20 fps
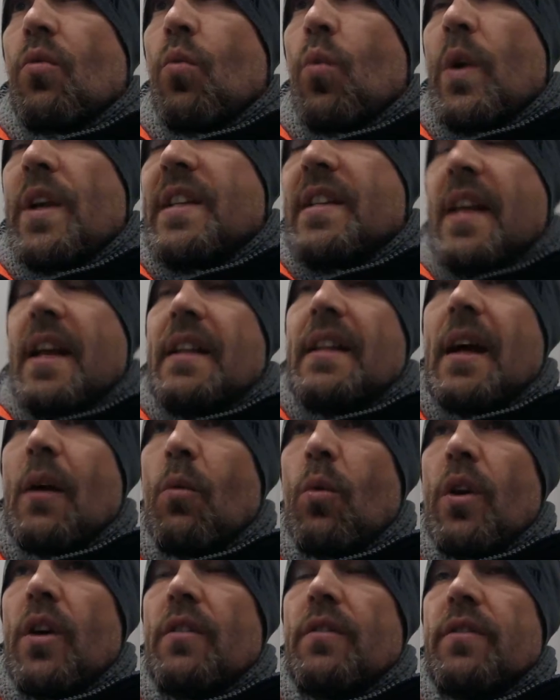we take that
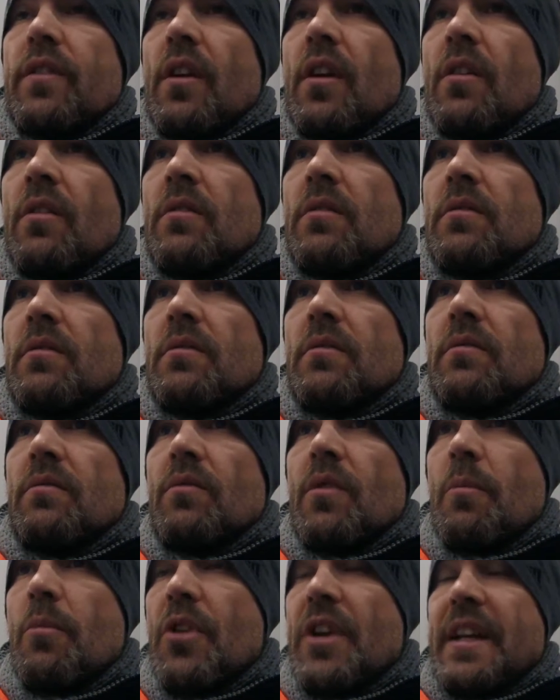workflow,
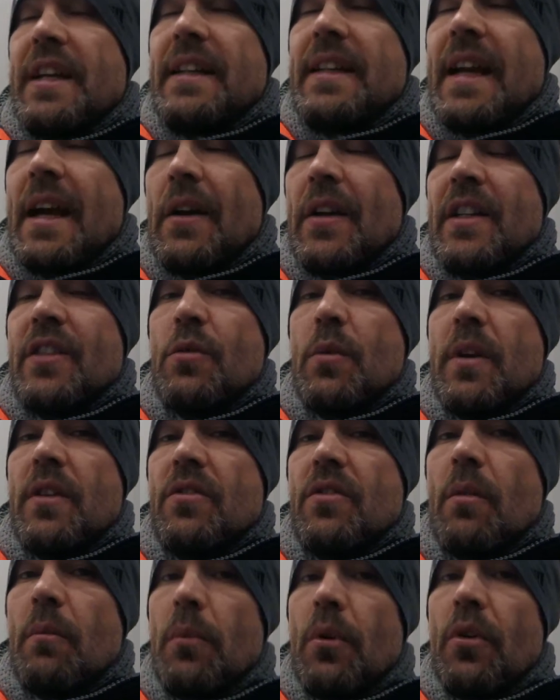we break it down into
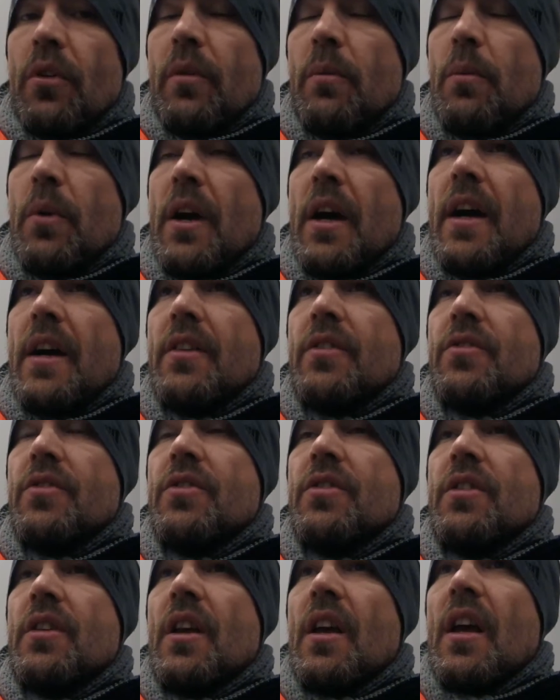its component
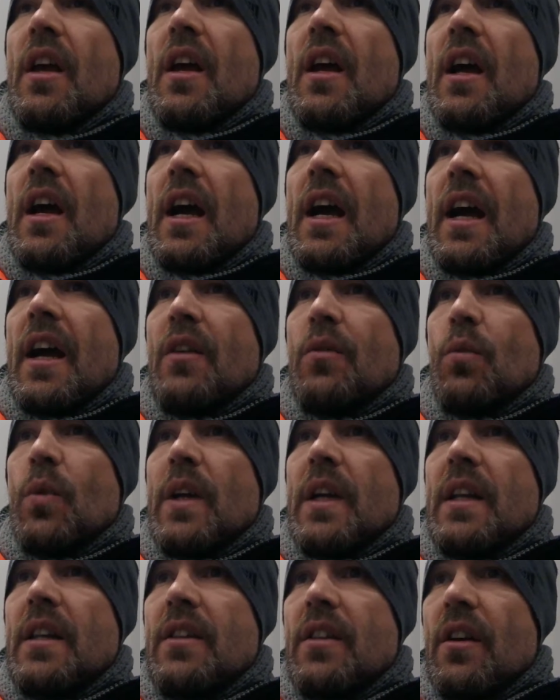parts, and
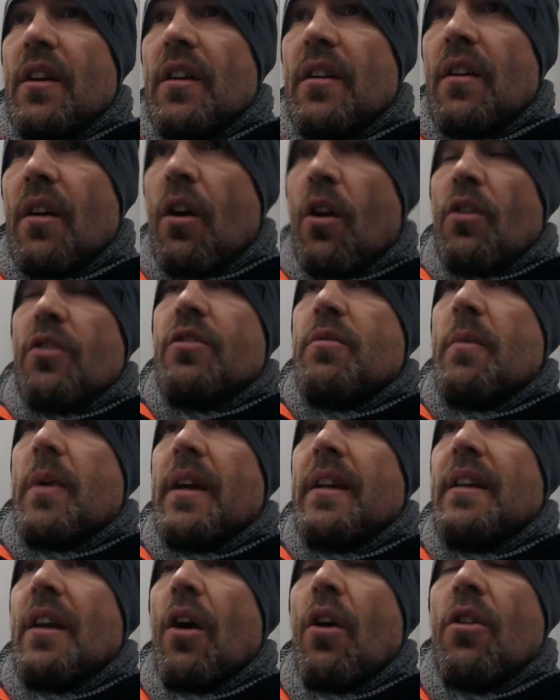we either
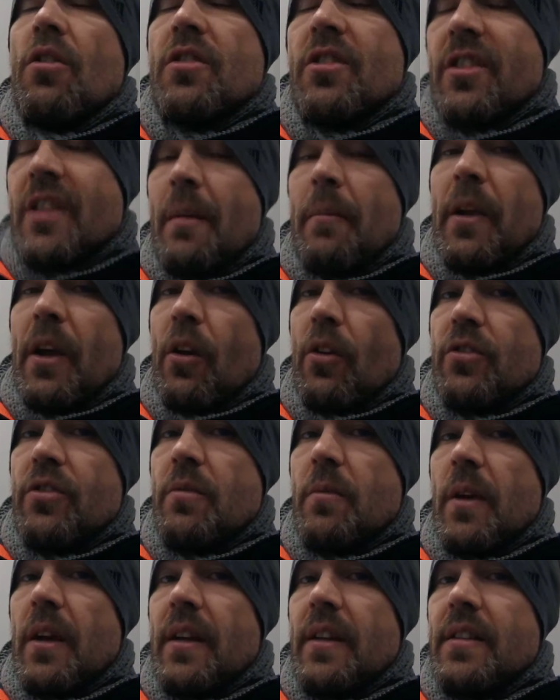automate or
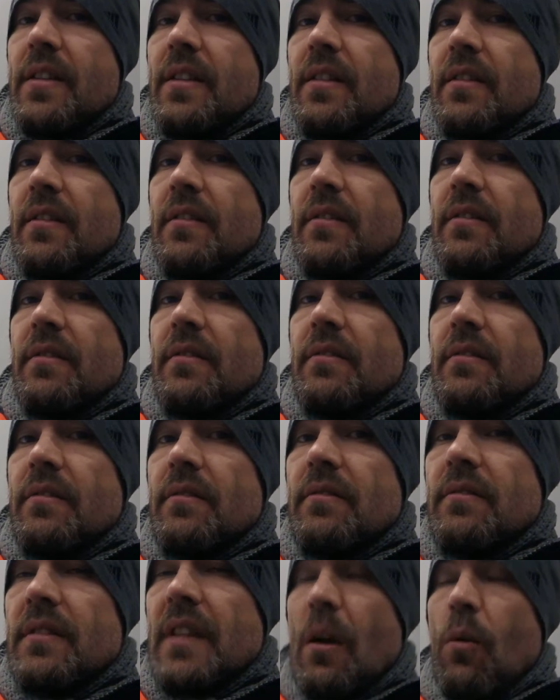semi-automate
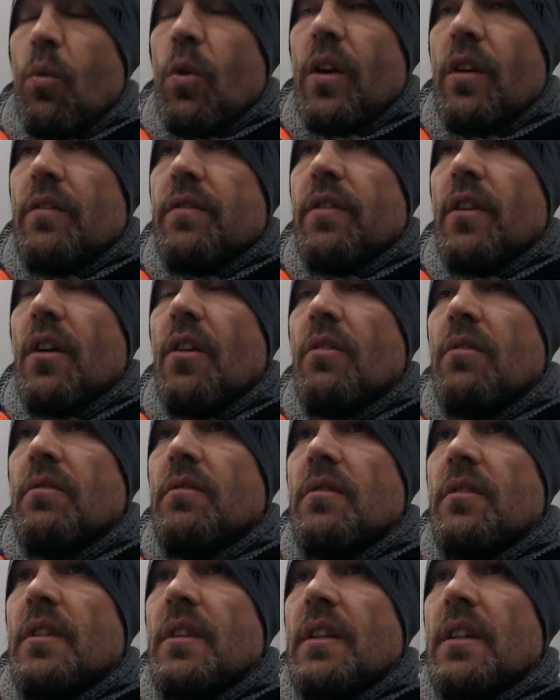that workflow.
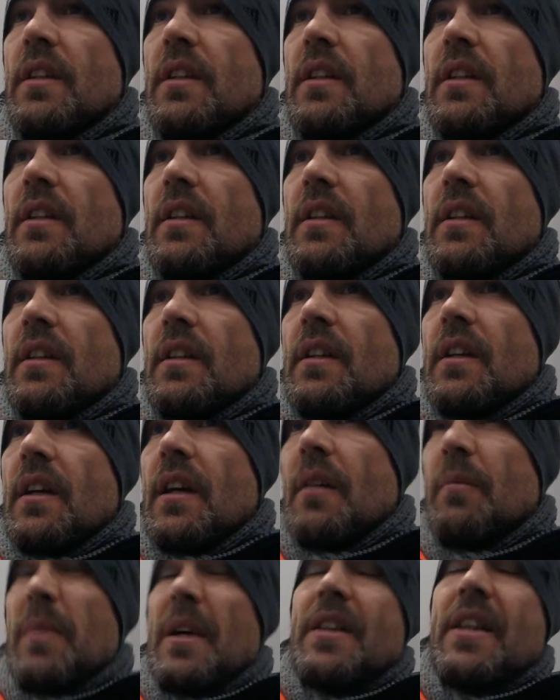
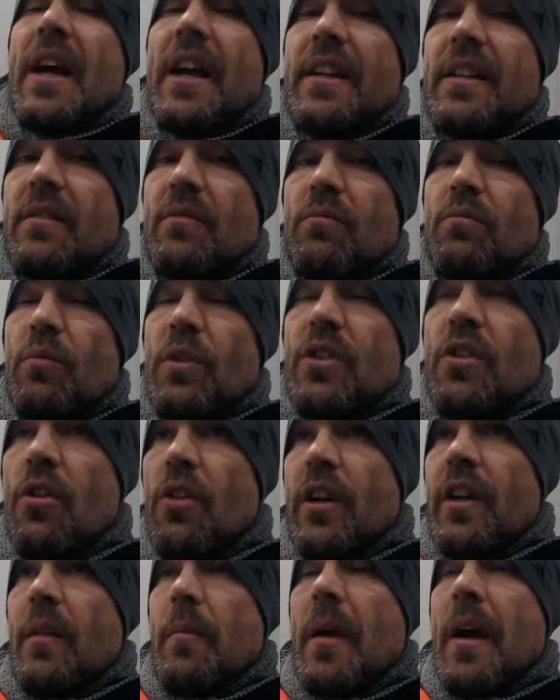And by that, we're
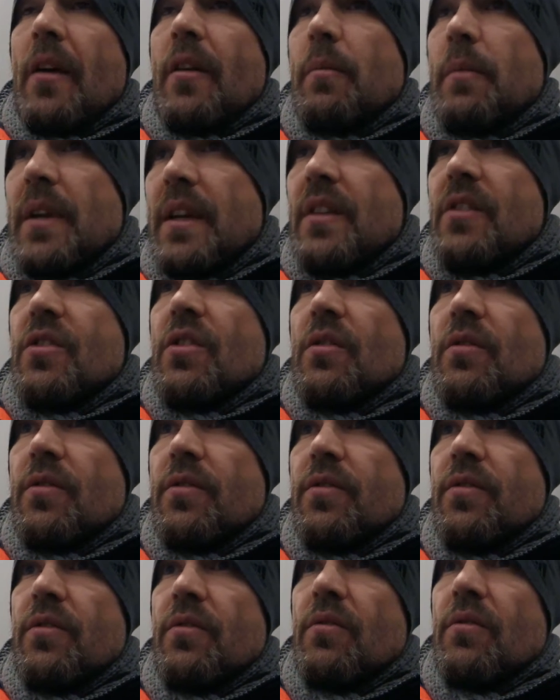talking about a piece of
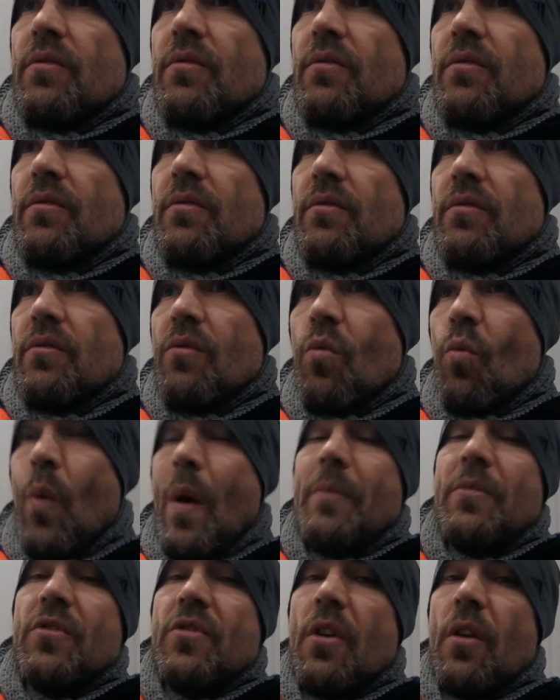
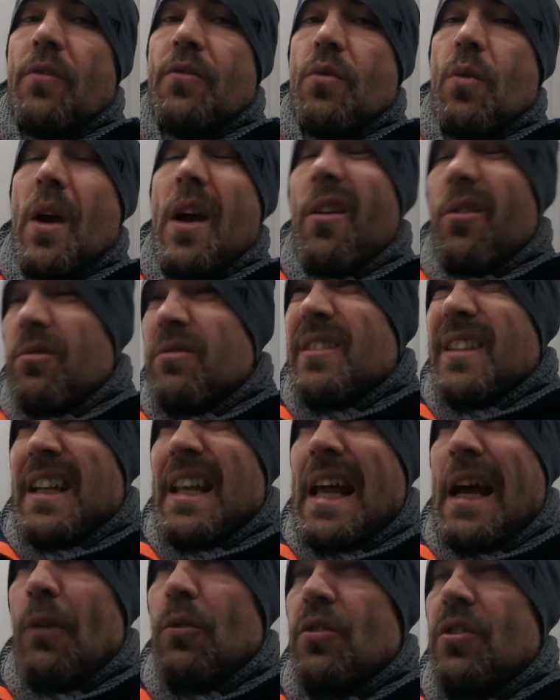web software,
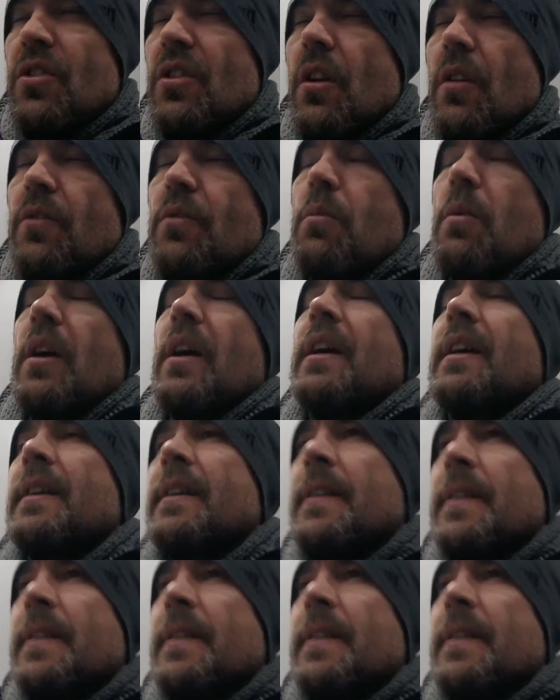cloud software,